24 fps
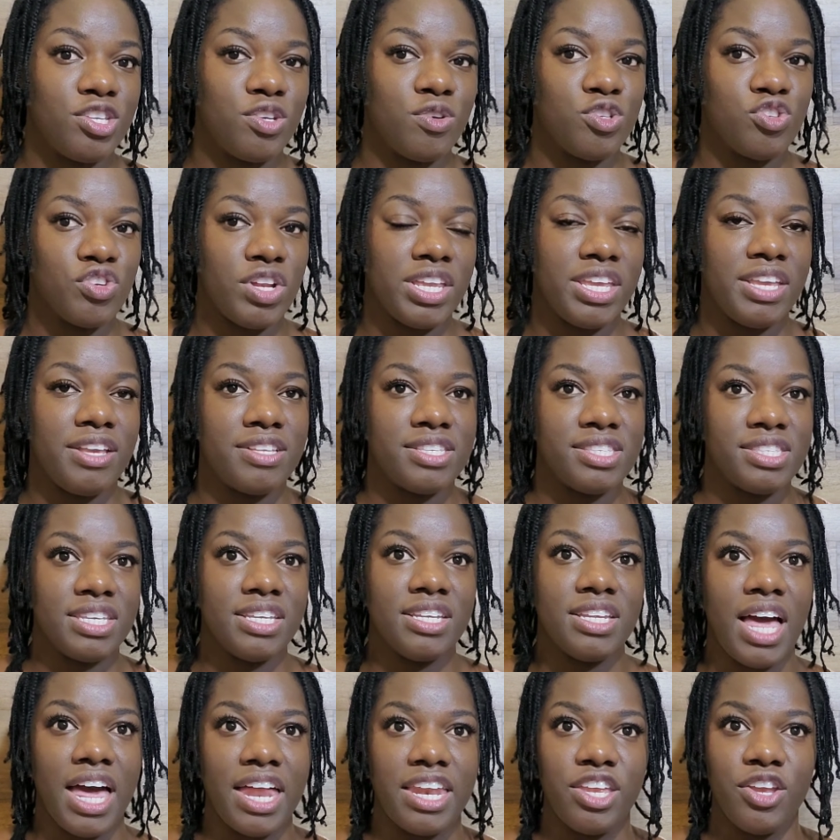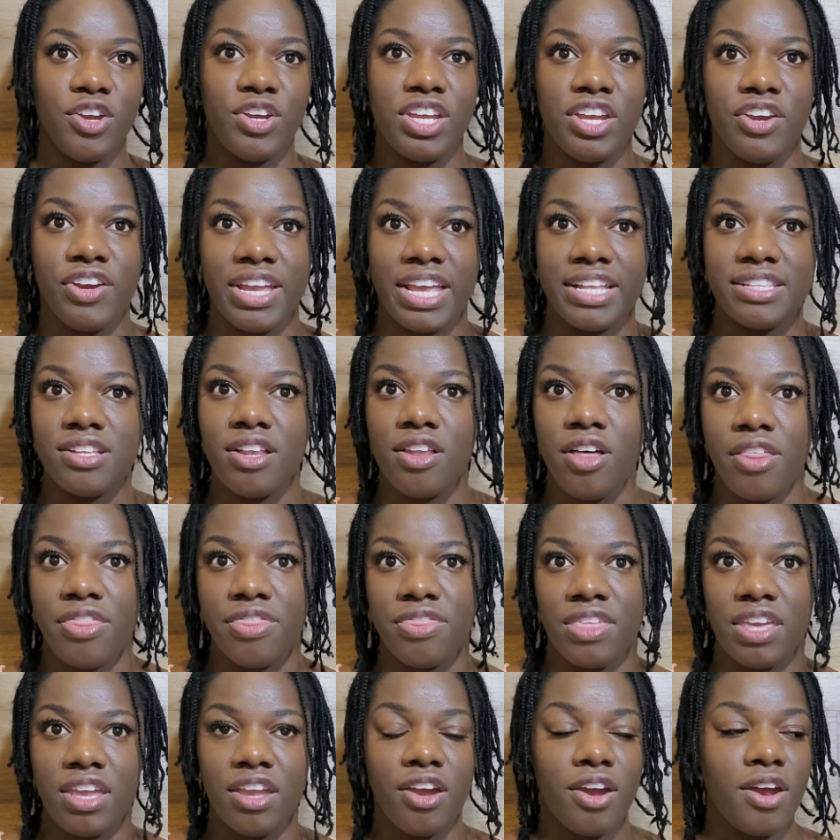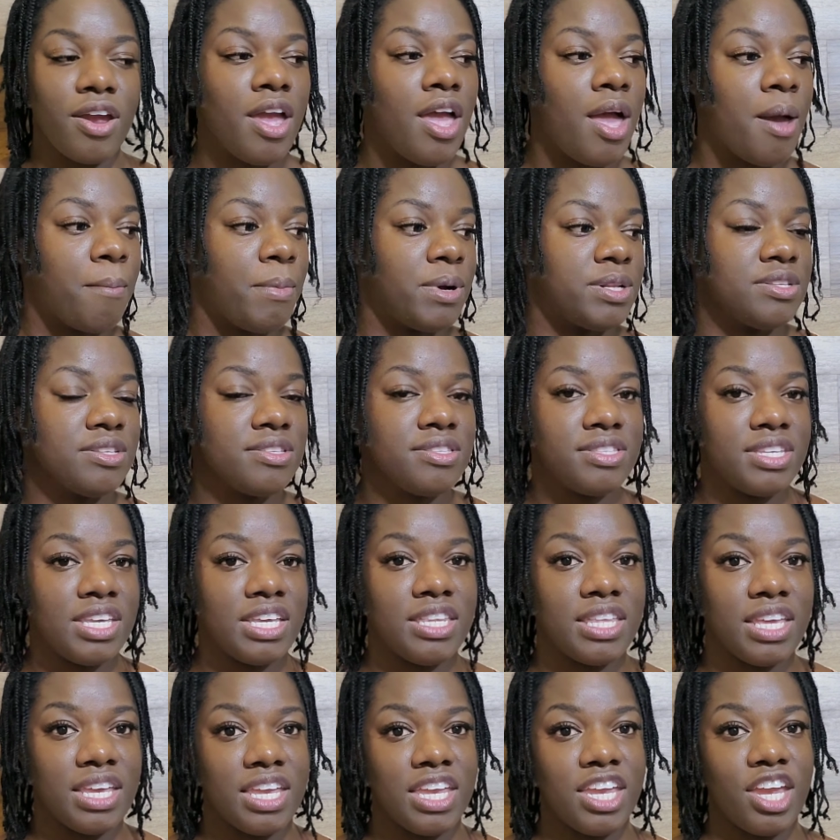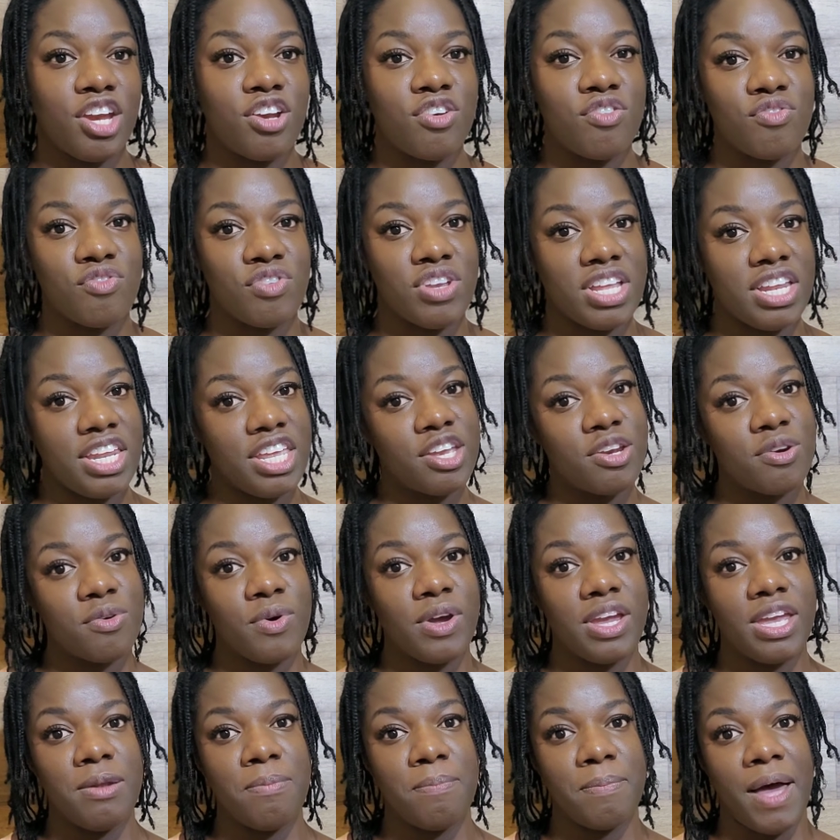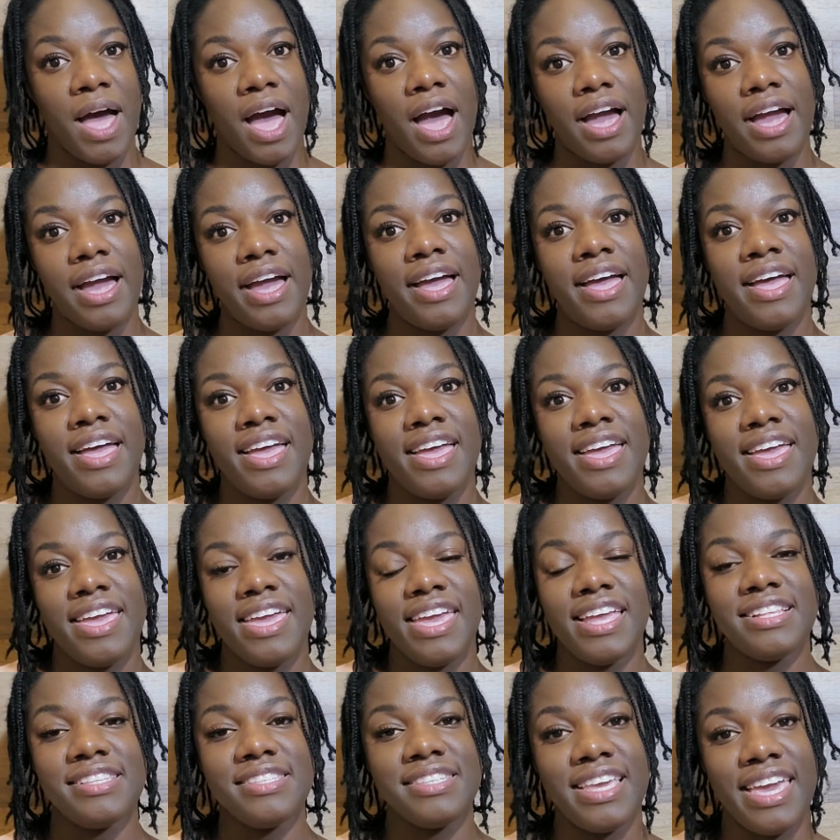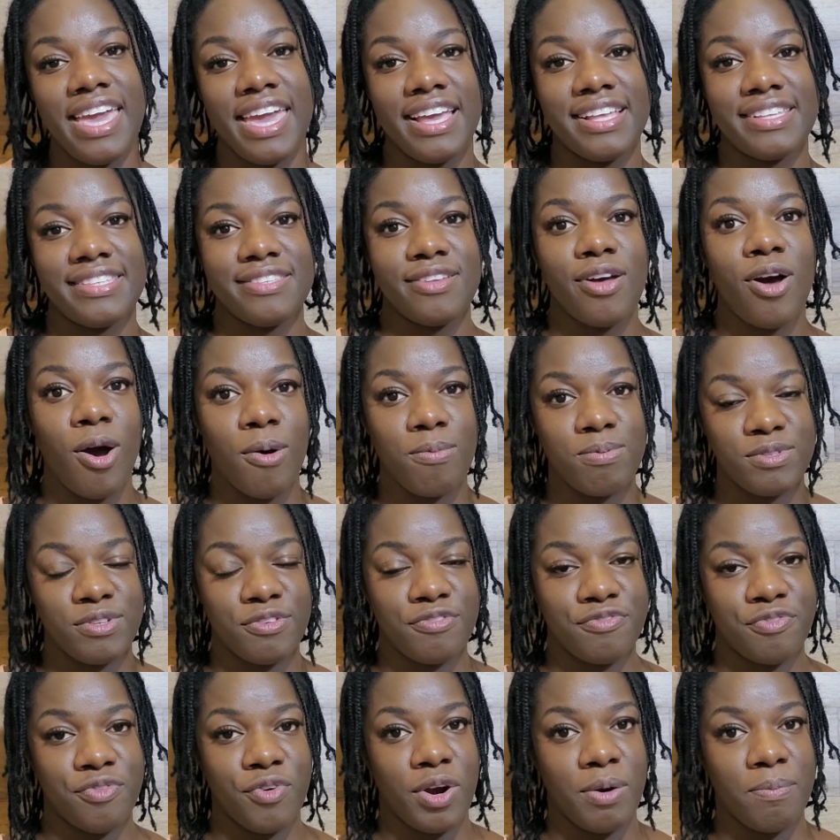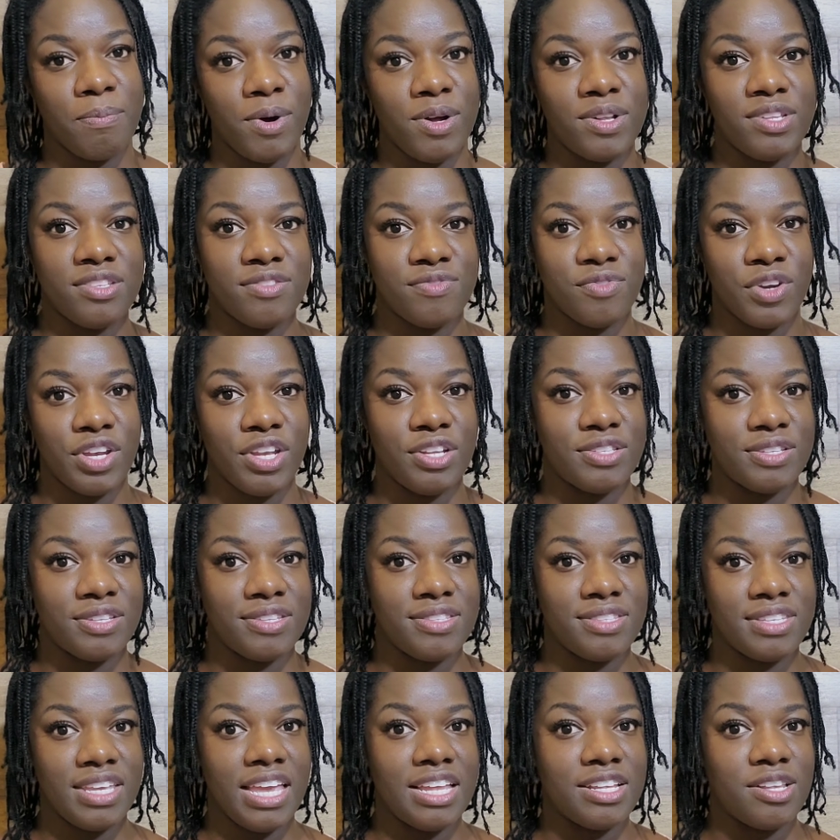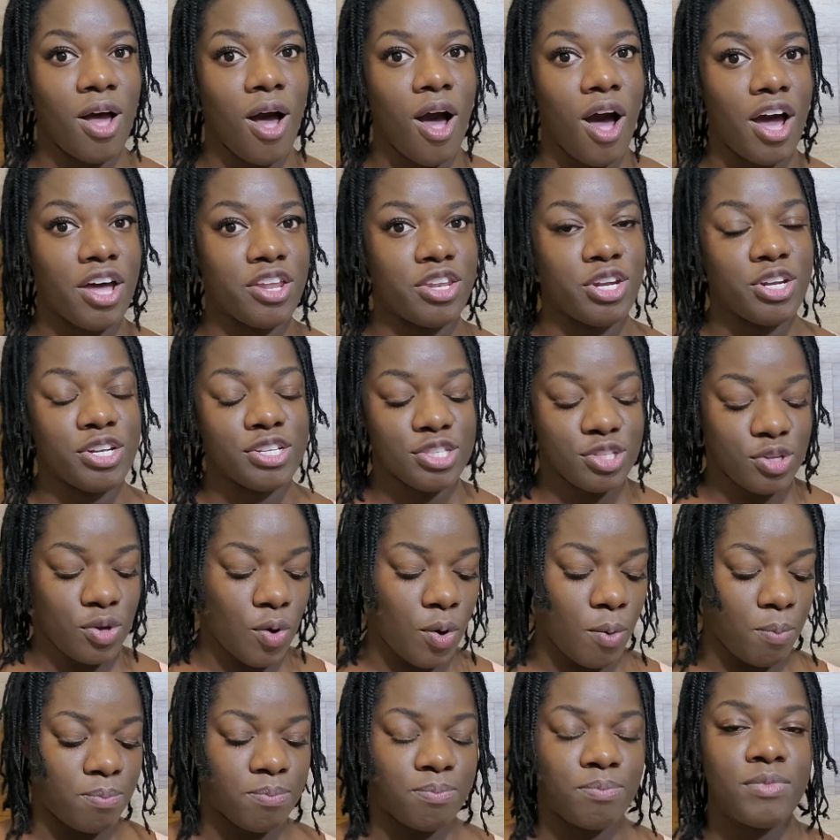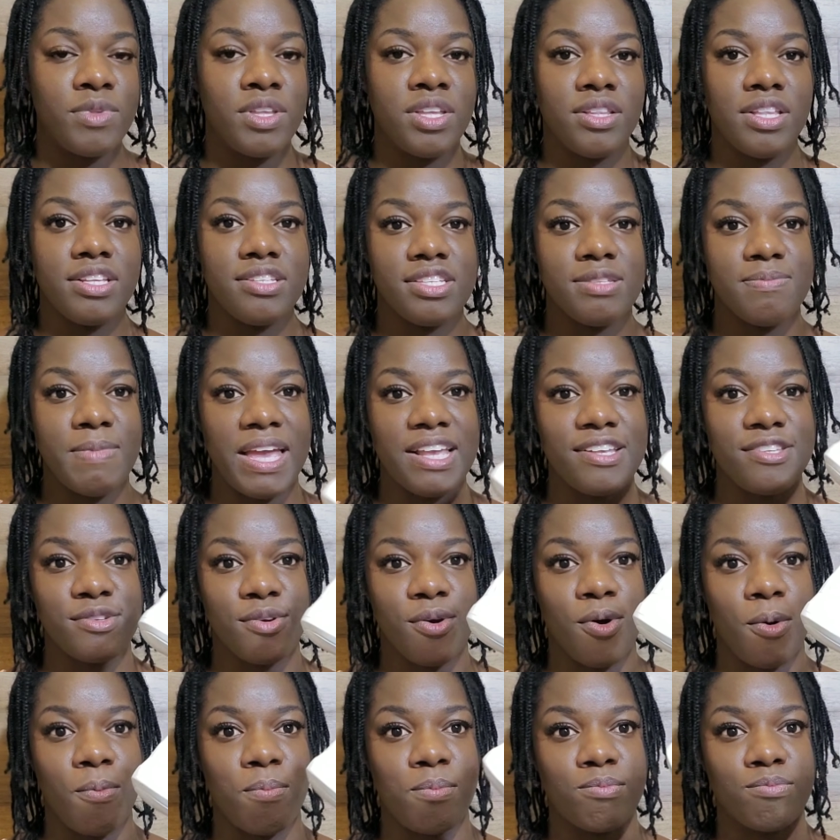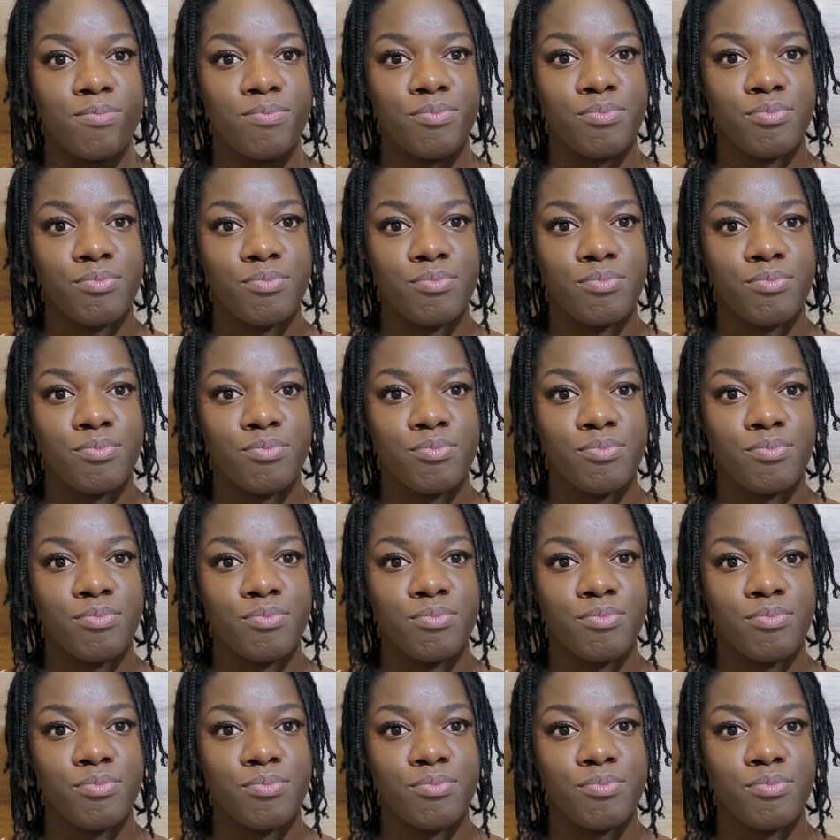Usually you see that your hair gets a lot thicker, but to see the hair really growing back, it takes up to 4 months for you to see it under the scope. This is my scope.